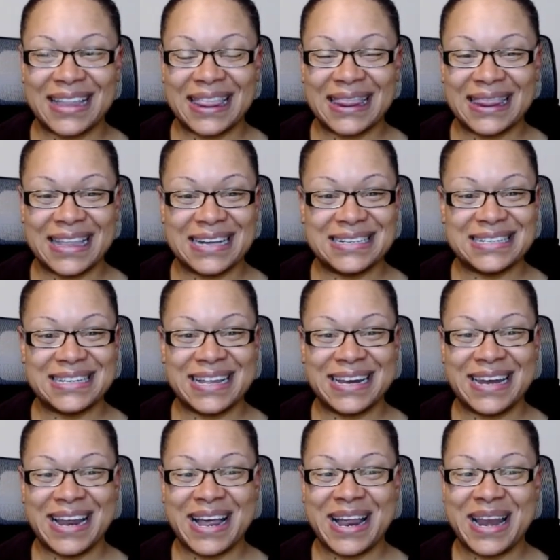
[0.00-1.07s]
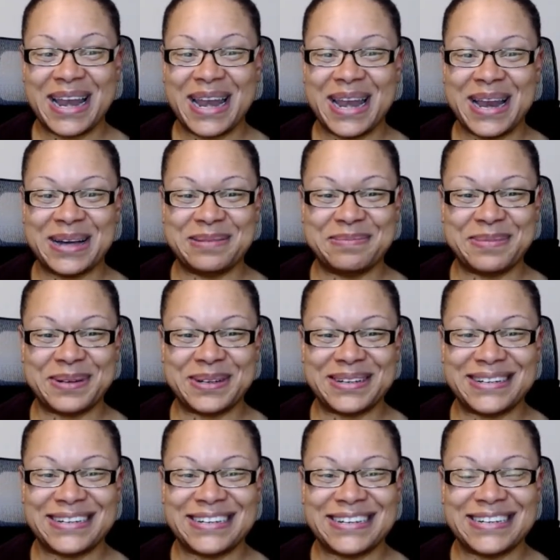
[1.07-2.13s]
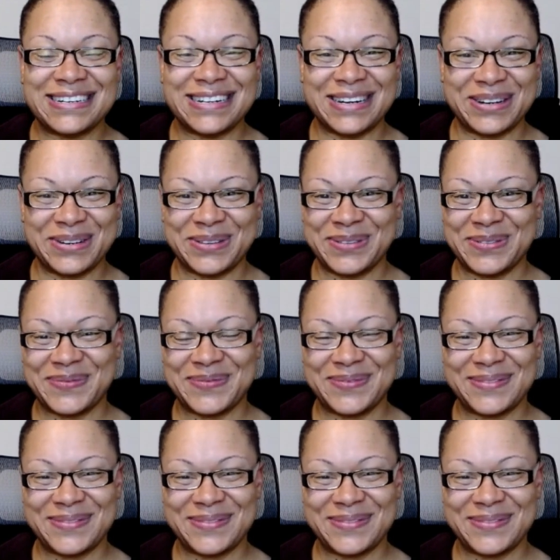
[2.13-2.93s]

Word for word: lesson number two.